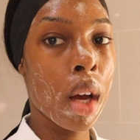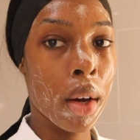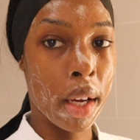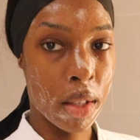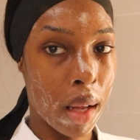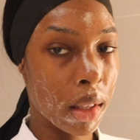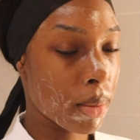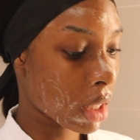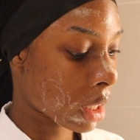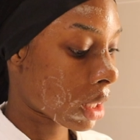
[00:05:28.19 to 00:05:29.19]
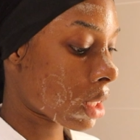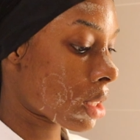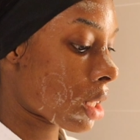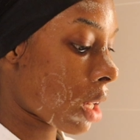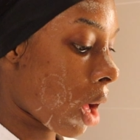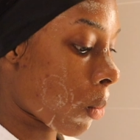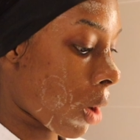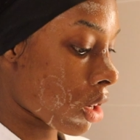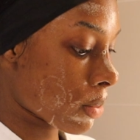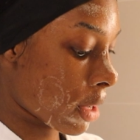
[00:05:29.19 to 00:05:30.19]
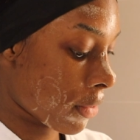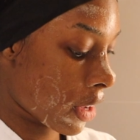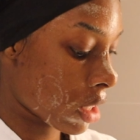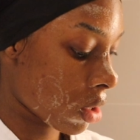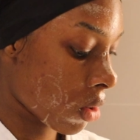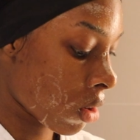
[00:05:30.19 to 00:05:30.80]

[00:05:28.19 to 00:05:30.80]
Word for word: Okay, so after I'm done cleansing, I wash my face